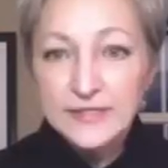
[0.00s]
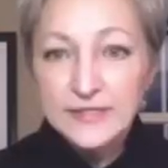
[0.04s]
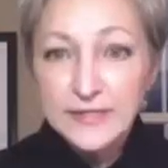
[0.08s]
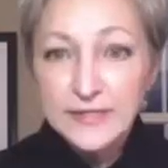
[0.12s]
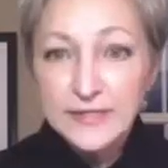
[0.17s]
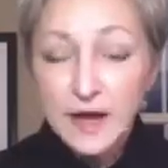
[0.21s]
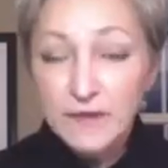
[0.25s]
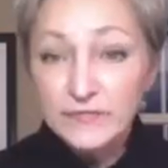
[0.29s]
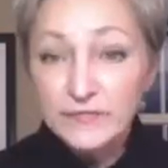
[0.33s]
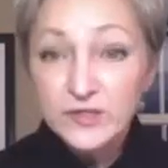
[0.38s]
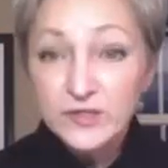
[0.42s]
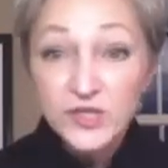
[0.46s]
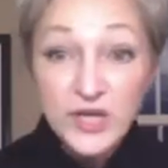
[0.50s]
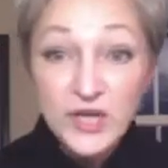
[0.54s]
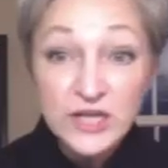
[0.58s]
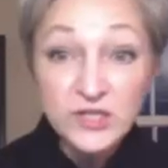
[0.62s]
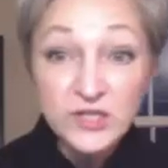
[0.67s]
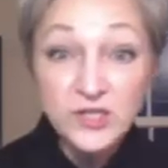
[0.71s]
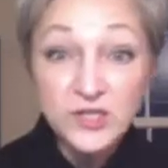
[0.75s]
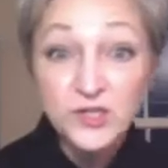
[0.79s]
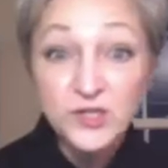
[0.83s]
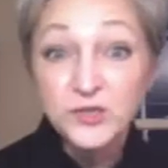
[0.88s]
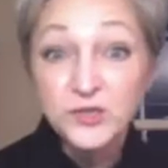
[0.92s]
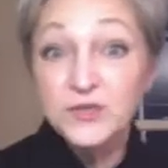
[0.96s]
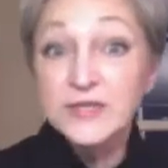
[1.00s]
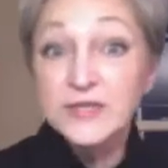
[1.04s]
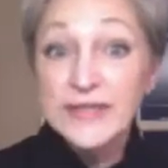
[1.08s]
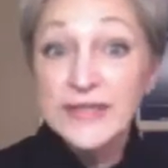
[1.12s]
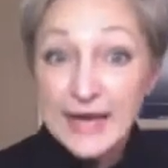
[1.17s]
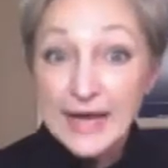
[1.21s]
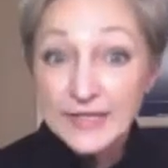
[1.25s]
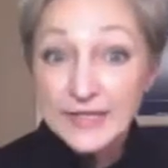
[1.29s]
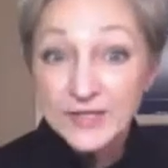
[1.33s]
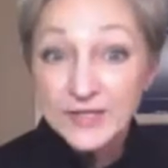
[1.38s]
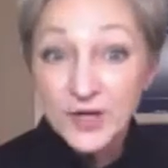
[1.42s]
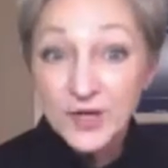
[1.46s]
of the changes to the
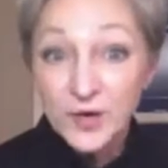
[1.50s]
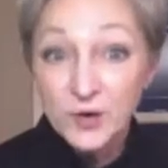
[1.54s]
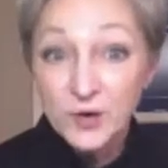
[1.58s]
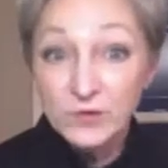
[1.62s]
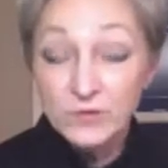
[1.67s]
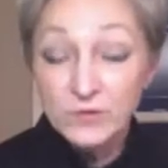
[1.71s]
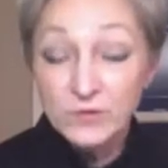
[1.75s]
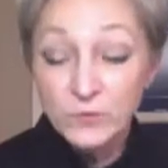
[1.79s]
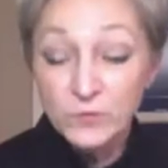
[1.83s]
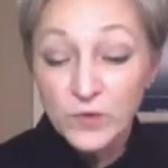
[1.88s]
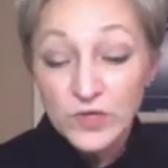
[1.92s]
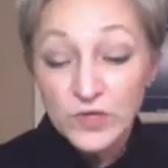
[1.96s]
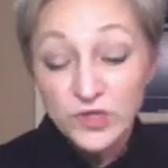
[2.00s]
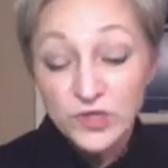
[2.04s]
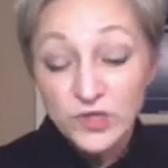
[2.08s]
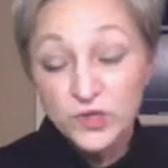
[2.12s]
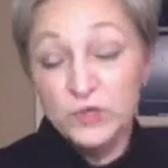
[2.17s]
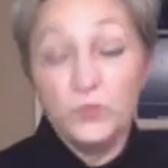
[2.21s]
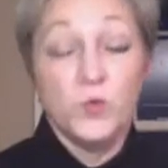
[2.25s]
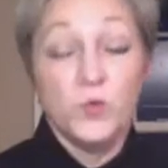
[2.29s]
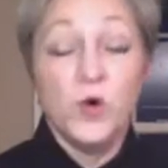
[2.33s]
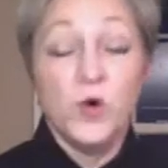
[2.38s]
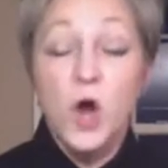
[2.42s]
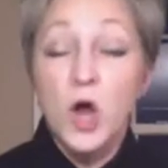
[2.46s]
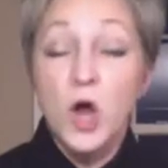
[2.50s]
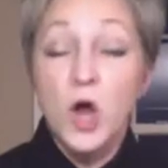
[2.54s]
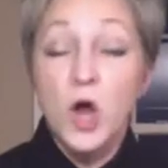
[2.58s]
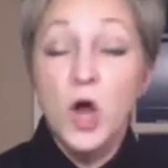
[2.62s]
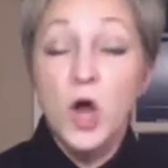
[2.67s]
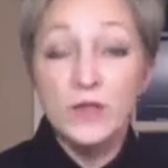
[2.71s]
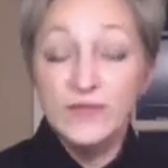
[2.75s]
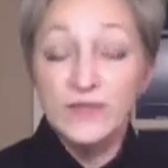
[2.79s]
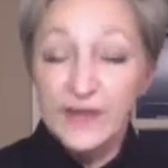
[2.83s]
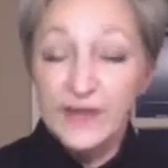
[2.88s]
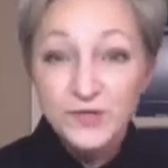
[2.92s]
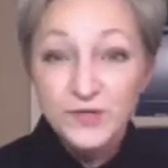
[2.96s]
tax code, which we're all on
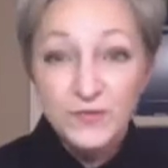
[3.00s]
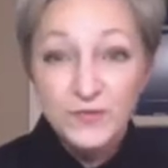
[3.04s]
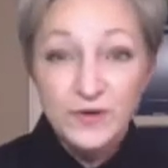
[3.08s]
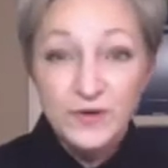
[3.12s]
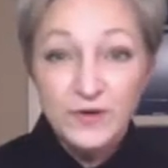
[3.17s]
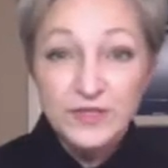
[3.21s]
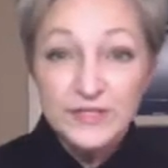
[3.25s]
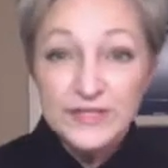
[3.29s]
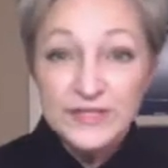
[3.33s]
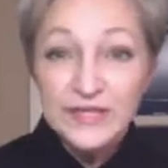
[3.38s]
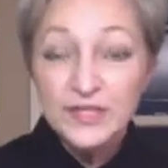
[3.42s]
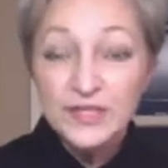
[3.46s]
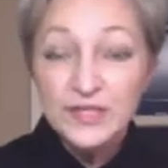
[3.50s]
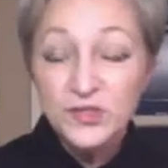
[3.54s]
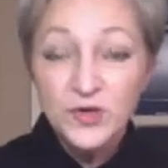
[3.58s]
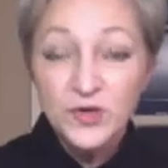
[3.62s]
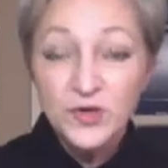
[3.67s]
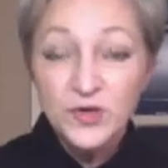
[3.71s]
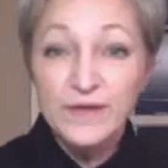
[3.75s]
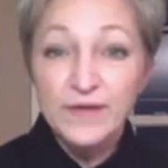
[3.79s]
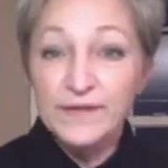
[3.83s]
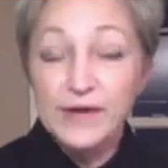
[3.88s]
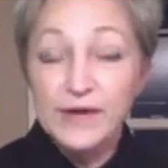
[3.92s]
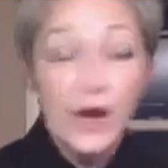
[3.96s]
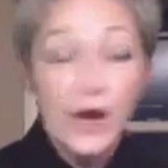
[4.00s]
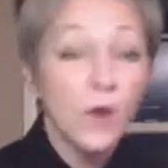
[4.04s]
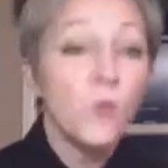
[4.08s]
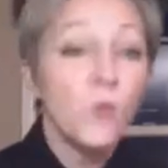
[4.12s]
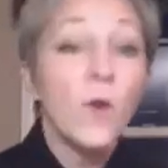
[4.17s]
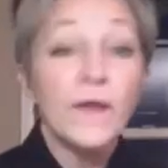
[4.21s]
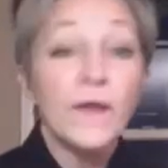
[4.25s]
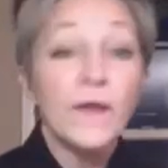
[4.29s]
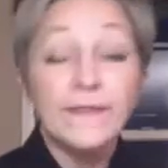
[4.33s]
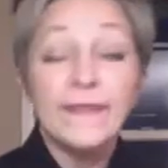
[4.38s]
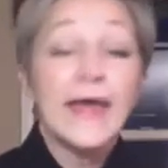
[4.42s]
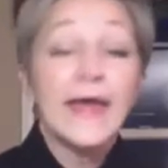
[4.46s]
the edge of our seats trying to figure out
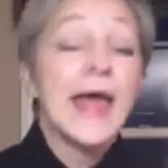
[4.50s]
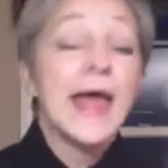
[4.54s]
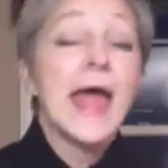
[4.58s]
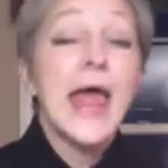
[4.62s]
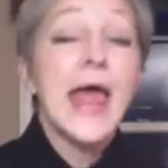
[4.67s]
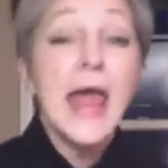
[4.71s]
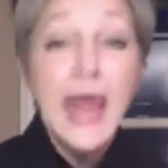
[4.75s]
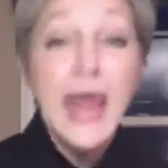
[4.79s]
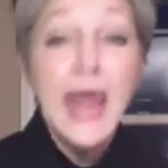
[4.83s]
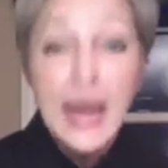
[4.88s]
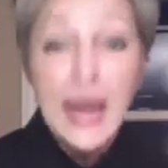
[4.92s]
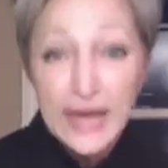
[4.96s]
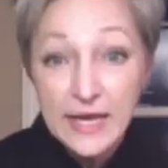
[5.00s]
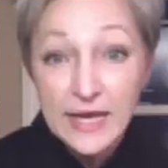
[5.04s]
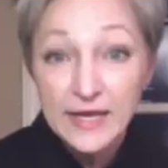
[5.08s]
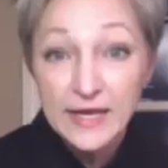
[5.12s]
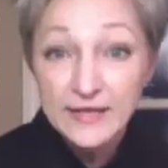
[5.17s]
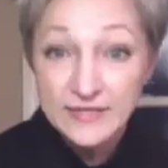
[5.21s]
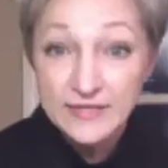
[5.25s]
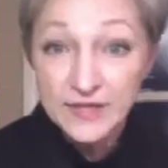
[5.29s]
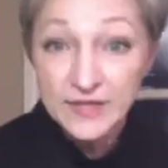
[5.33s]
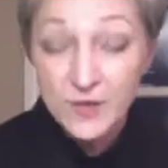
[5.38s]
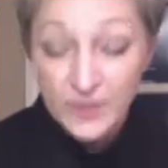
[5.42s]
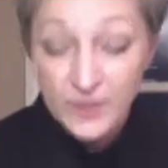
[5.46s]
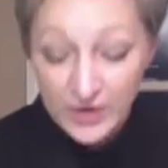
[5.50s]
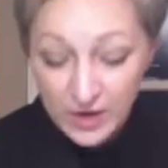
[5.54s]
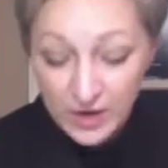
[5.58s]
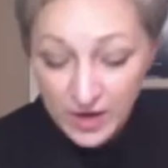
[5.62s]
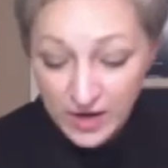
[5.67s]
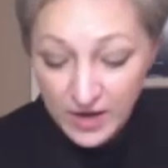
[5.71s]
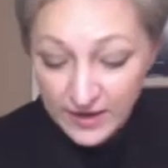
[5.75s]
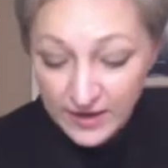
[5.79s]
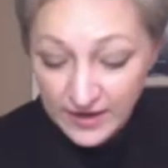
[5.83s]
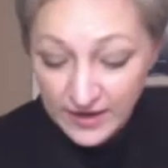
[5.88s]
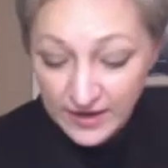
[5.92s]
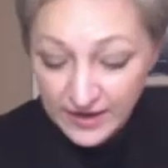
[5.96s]
what the heck is going
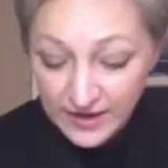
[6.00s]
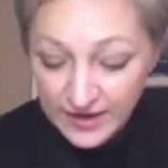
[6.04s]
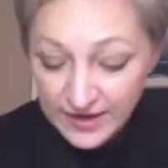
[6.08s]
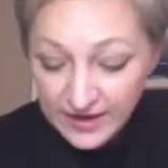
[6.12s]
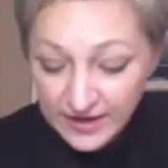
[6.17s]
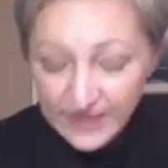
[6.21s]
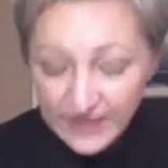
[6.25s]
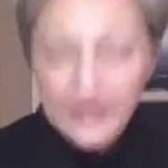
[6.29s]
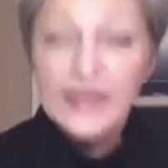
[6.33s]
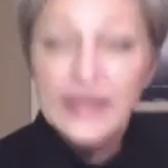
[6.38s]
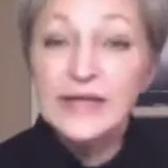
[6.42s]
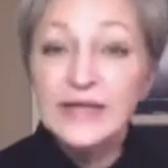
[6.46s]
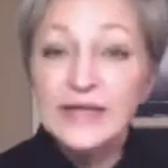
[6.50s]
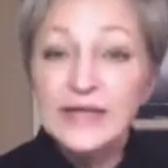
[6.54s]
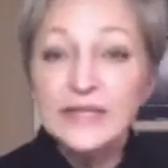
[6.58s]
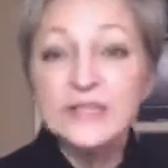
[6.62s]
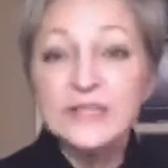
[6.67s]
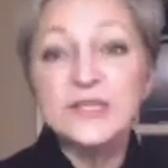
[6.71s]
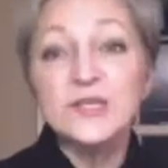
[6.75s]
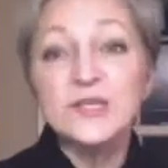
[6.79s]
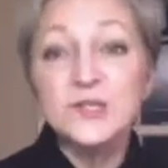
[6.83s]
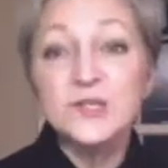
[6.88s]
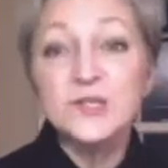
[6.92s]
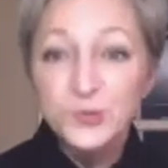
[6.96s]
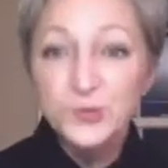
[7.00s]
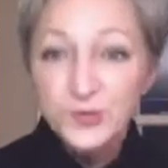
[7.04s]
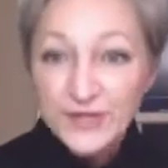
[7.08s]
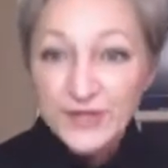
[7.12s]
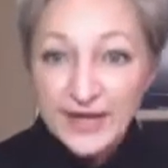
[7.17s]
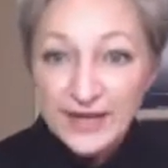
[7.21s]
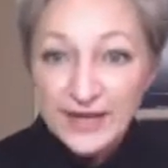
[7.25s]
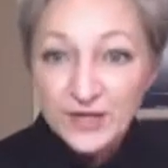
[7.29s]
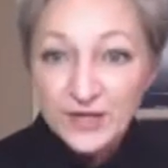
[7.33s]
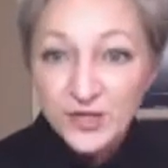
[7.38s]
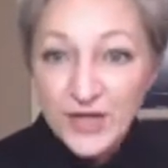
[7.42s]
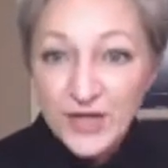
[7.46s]
on, is
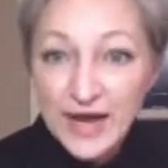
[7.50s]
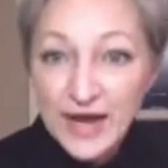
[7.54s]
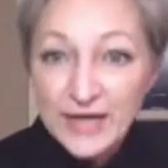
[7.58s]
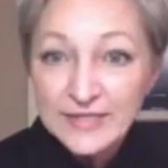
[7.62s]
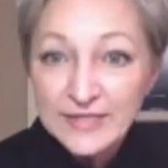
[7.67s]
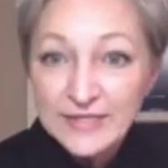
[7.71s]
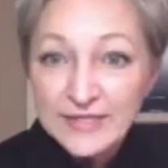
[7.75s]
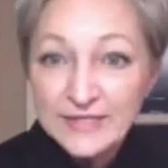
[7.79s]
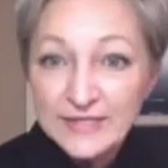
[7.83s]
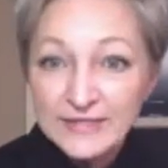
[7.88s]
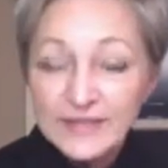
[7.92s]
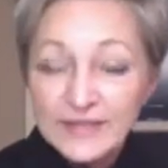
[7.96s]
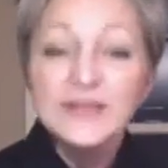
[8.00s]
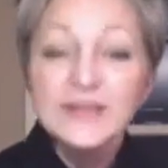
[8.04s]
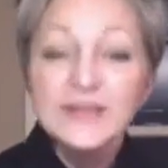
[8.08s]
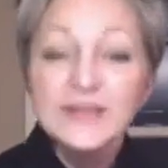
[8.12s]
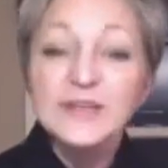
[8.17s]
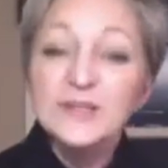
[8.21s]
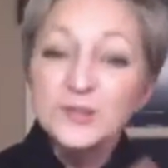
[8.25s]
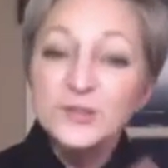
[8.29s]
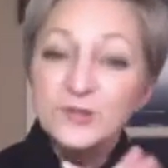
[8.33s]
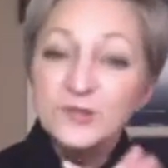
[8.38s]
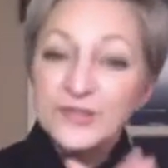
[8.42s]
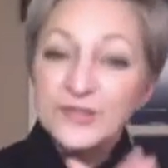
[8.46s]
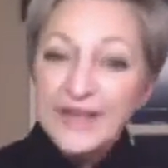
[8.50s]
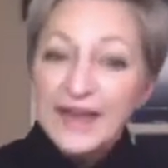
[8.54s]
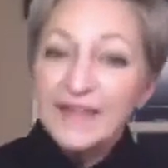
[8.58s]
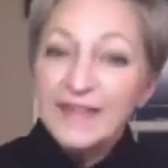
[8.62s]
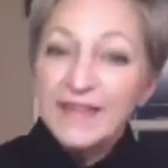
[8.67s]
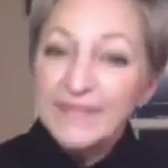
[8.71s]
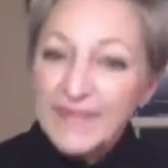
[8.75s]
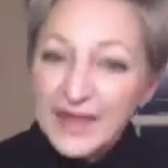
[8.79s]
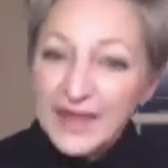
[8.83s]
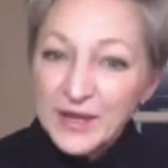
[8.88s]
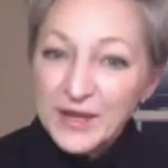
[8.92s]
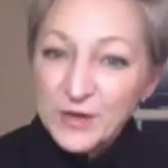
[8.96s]
Suzanne Jackson.
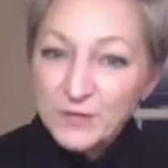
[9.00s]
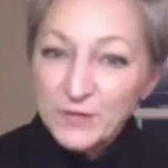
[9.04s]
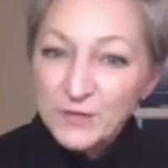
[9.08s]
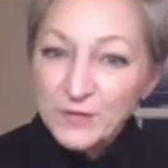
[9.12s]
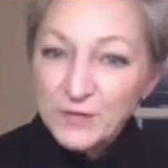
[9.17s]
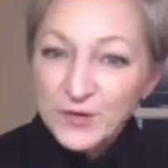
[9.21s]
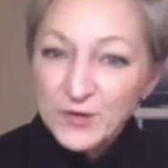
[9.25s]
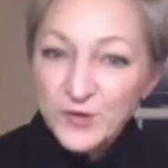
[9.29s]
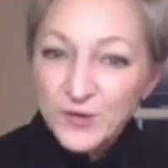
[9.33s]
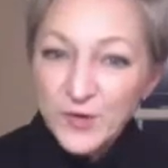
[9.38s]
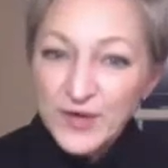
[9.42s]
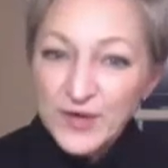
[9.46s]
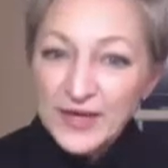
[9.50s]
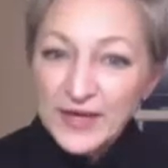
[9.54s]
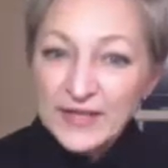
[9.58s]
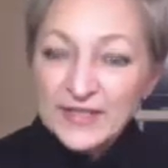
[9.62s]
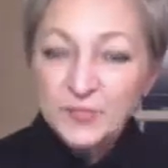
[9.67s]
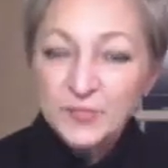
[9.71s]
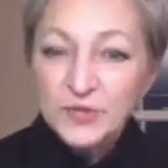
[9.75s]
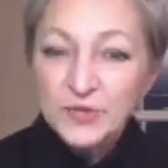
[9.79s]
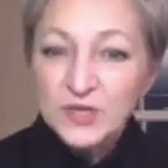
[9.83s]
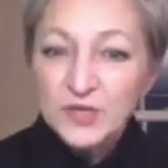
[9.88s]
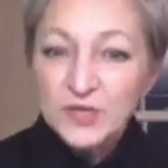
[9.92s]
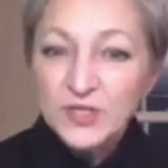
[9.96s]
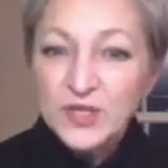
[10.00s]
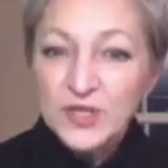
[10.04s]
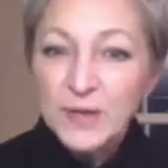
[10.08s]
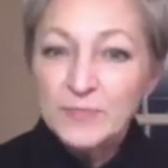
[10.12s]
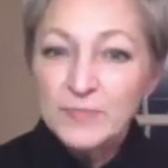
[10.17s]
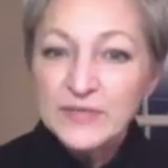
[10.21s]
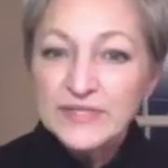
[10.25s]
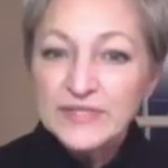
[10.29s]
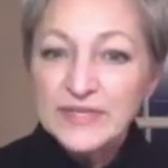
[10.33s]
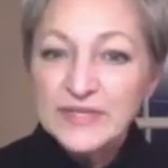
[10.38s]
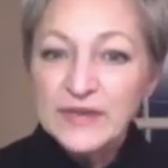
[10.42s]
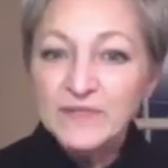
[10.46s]
Suzanne, thank you for joining us at the Bridge Club
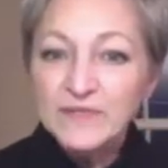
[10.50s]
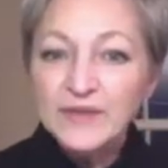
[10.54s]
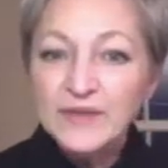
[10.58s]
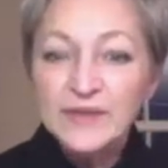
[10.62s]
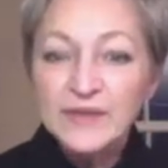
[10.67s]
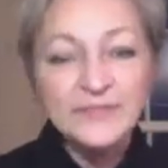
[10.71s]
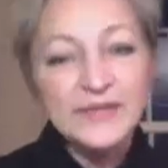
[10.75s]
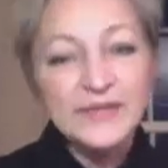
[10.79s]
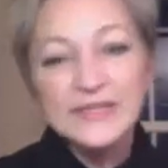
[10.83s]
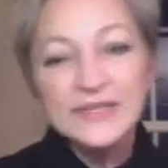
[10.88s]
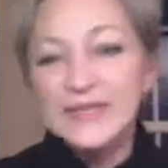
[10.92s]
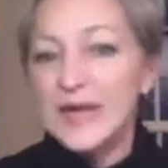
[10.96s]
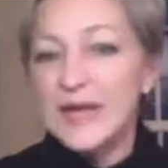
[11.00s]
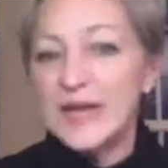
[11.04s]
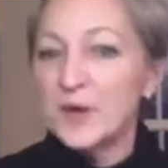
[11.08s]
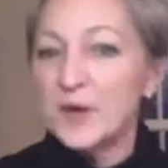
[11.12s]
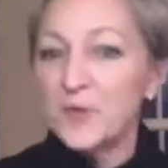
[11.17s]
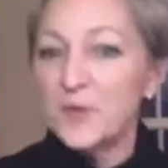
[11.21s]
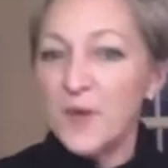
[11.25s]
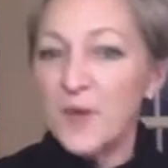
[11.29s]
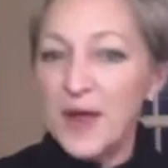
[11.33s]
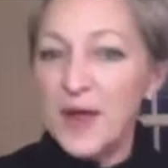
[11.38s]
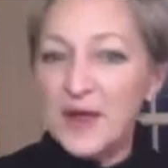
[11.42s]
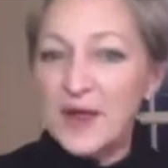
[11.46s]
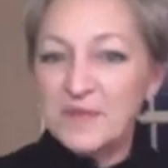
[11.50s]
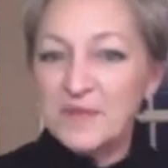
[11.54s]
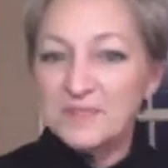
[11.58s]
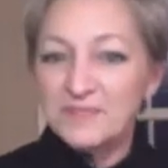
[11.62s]
this evening. Take it away.